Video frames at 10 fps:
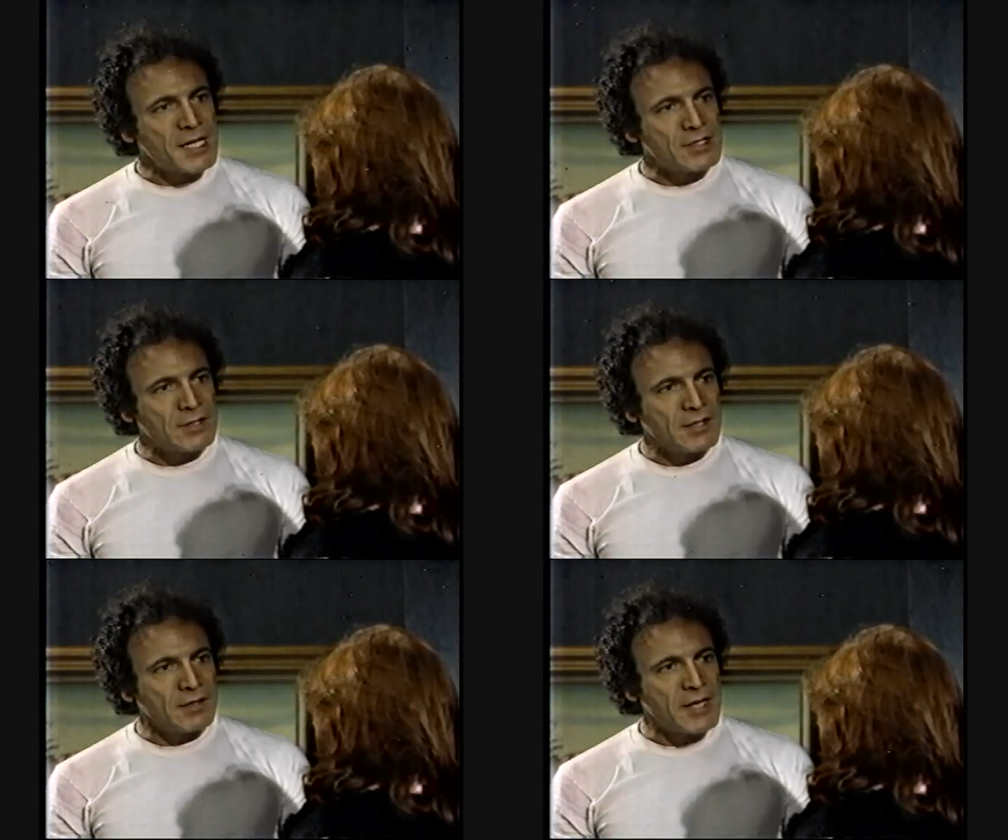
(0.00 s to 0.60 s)

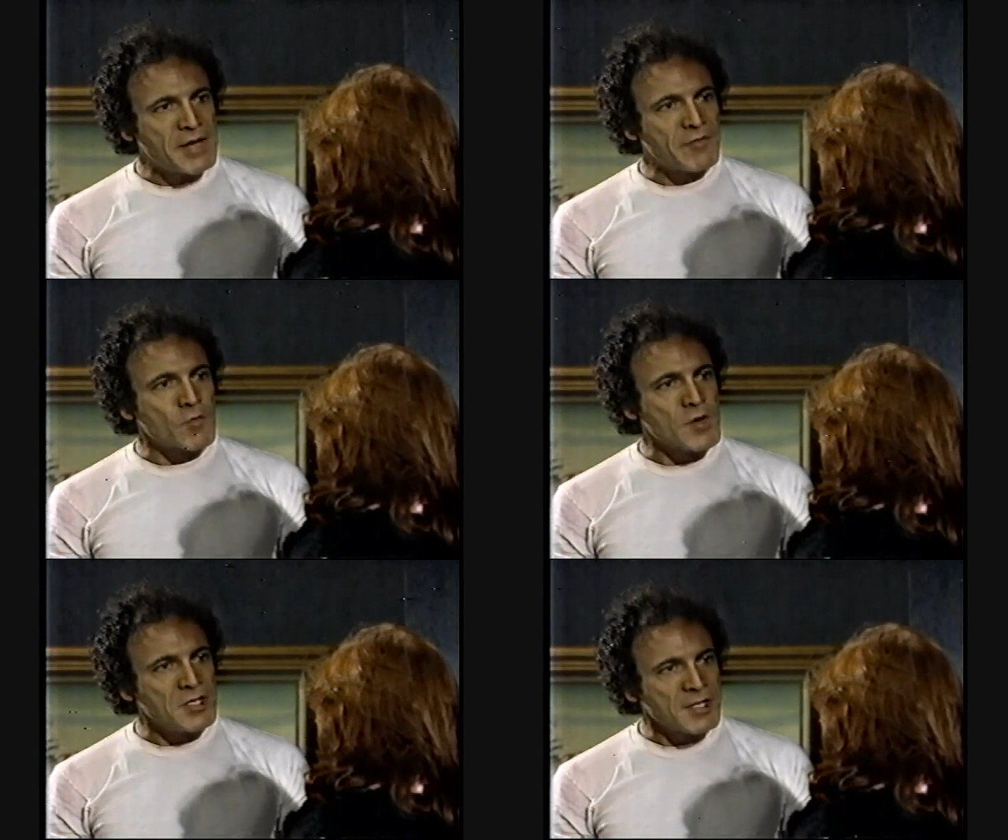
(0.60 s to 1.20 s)
Don't you think it's a
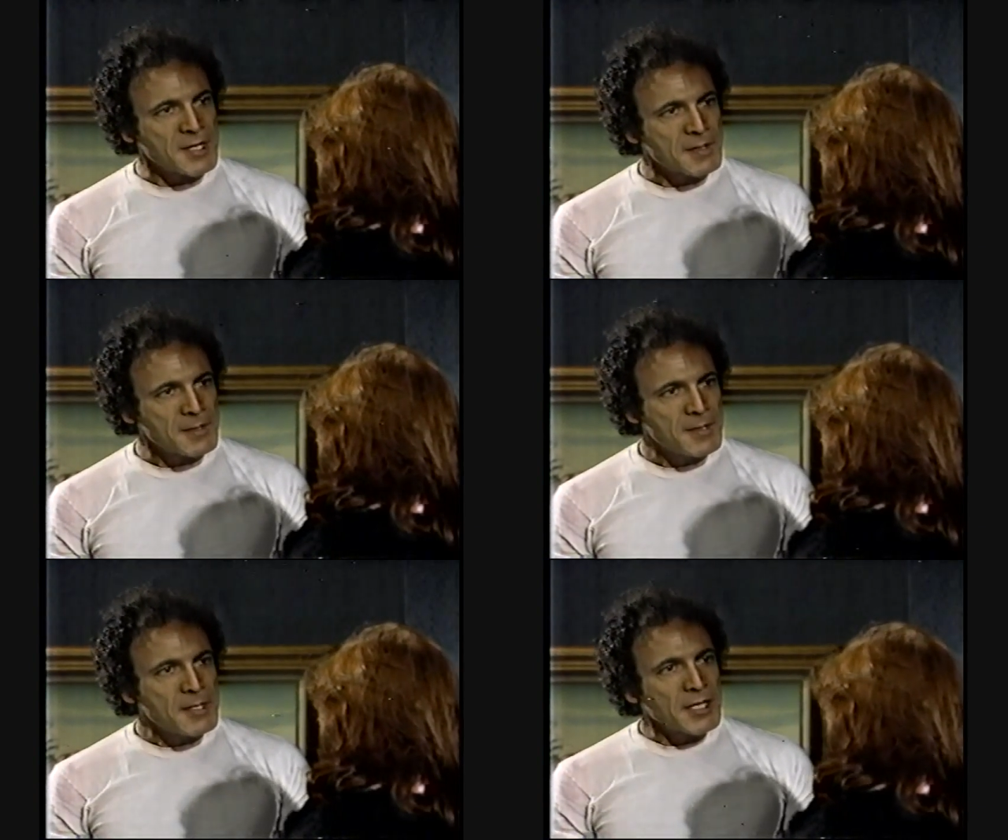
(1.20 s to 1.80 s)
little late for
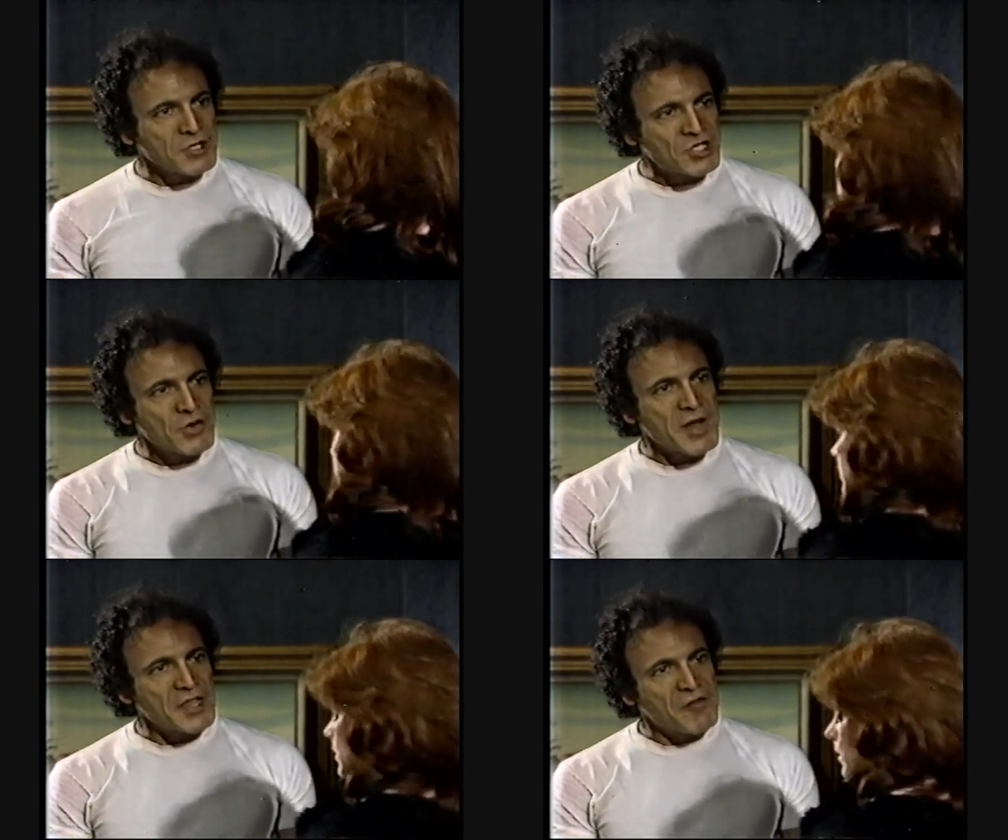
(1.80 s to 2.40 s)
reasoning,
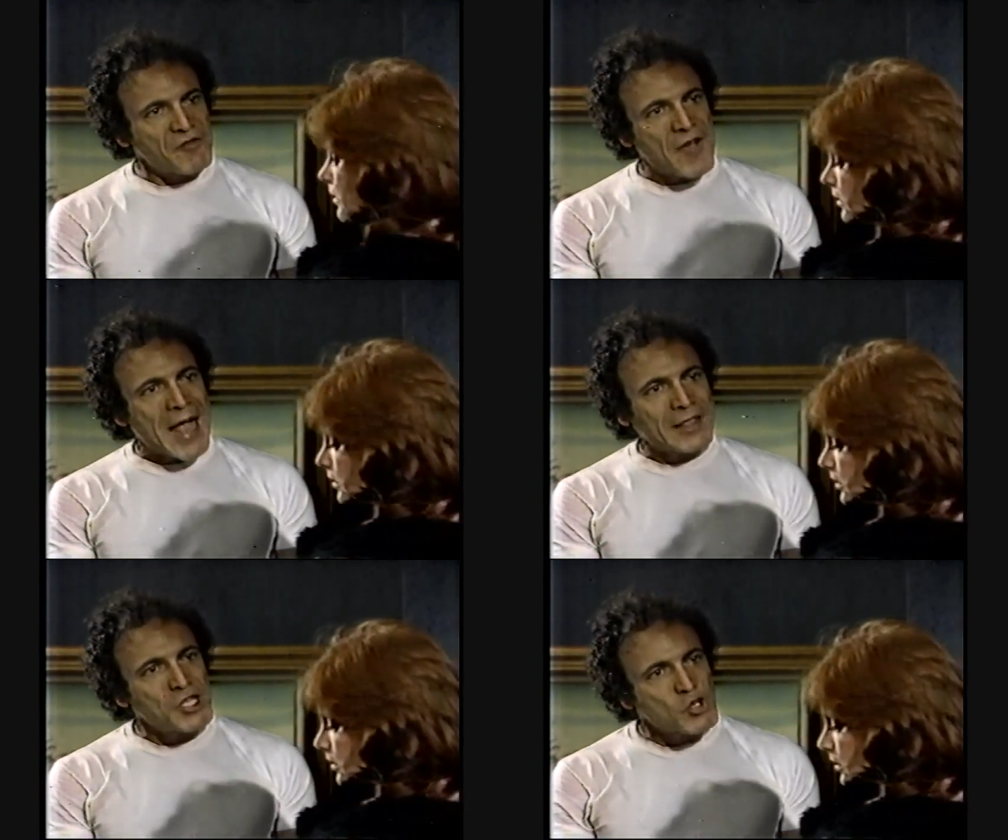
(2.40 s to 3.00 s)

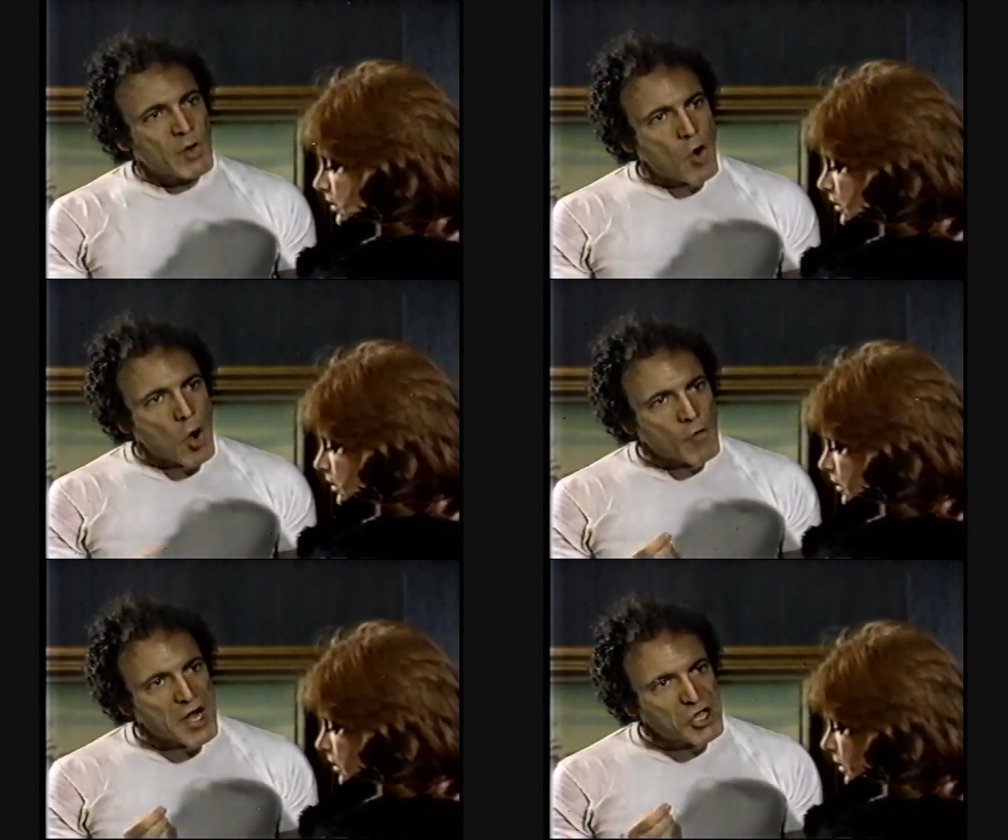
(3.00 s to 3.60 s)
considering the
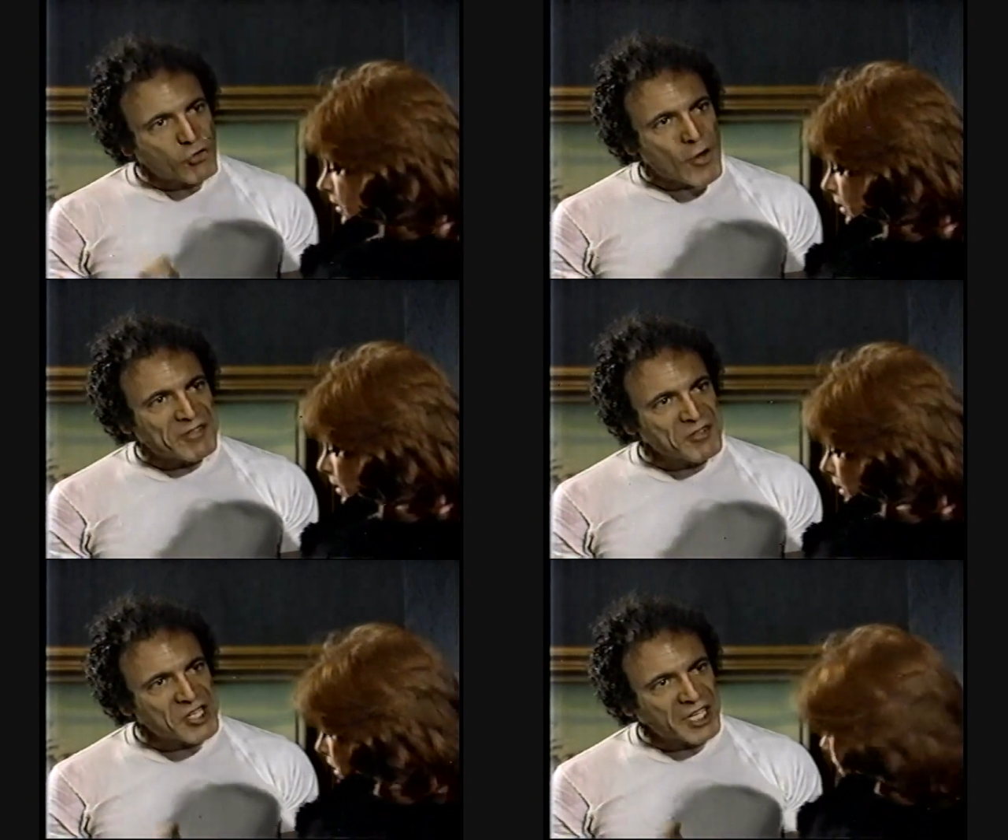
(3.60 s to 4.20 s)
fact that you have already